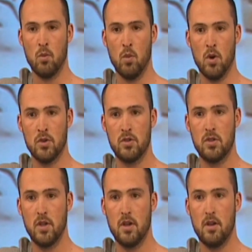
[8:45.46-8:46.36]
it
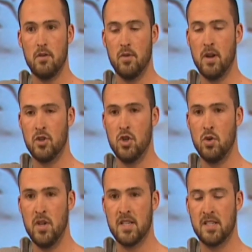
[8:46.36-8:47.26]
was for another 2
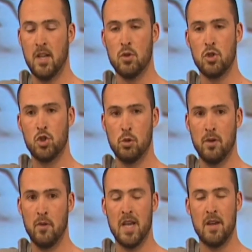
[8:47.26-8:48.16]
years because they wasn't sure
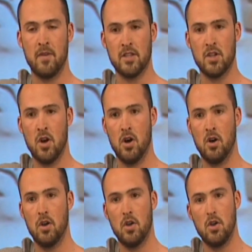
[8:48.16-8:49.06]
whether it was athlete's heart
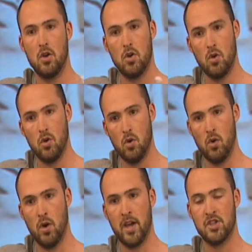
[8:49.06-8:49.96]

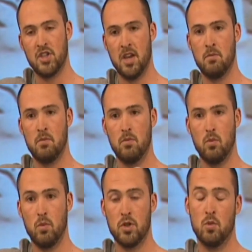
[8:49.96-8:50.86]
or HCM,
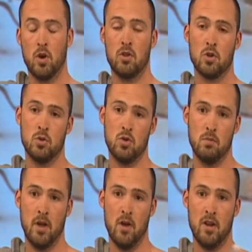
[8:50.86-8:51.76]
which is what the doctor was
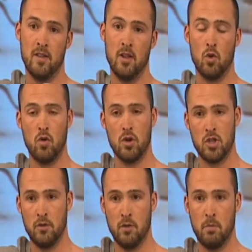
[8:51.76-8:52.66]
talking about earlier, the little
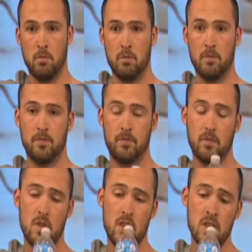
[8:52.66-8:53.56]
crossover.
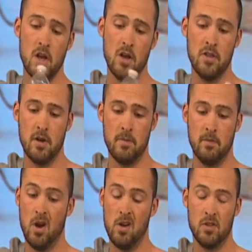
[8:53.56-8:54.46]

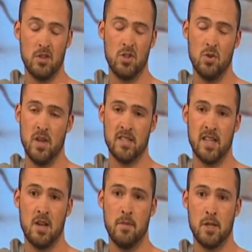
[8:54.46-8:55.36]
And after 2 years, they
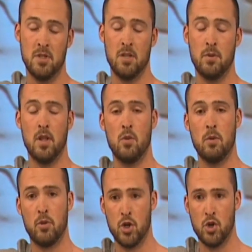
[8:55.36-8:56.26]
come back to me and said, well, no, we're
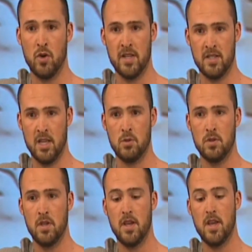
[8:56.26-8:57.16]
pretty sure it is this.
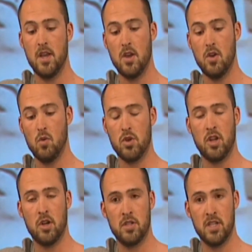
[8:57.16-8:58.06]
Why don't
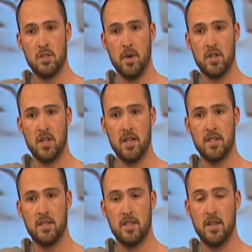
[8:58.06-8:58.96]
you go see a
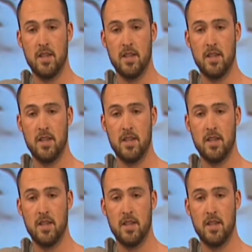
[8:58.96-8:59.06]
specialist?